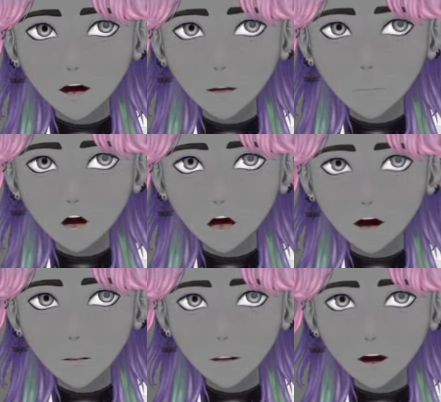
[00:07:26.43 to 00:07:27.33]
a
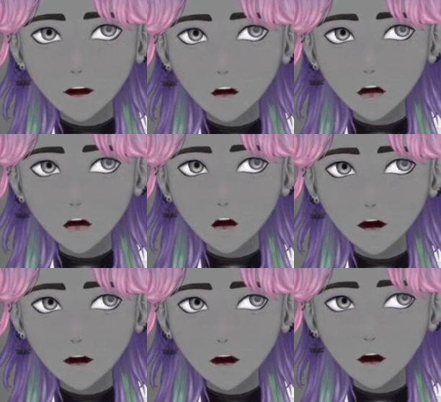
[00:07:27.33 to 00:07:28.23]
worker.
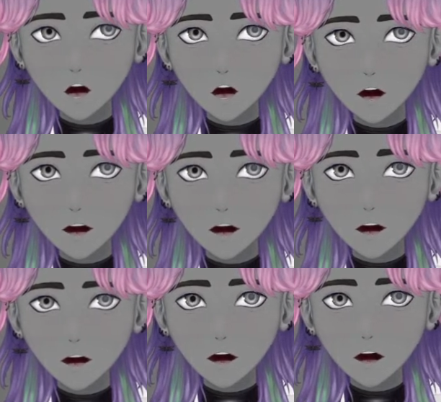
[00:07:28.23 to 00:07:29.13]
Decided
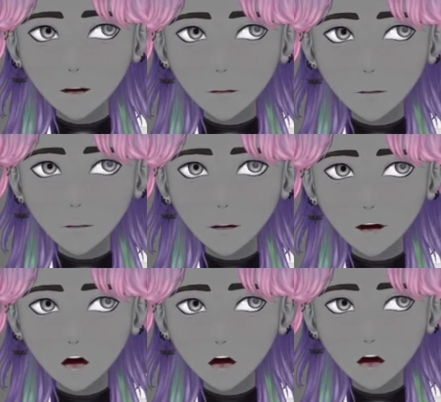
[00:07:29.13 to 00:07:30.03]
to throw it
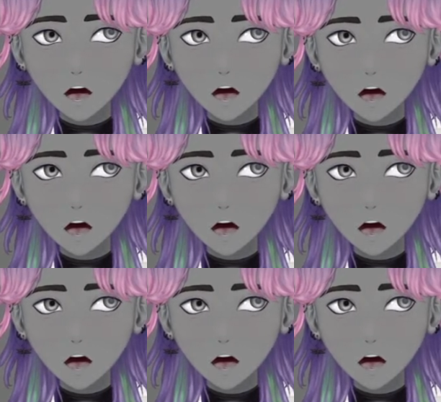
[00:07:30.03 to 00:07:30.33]
there.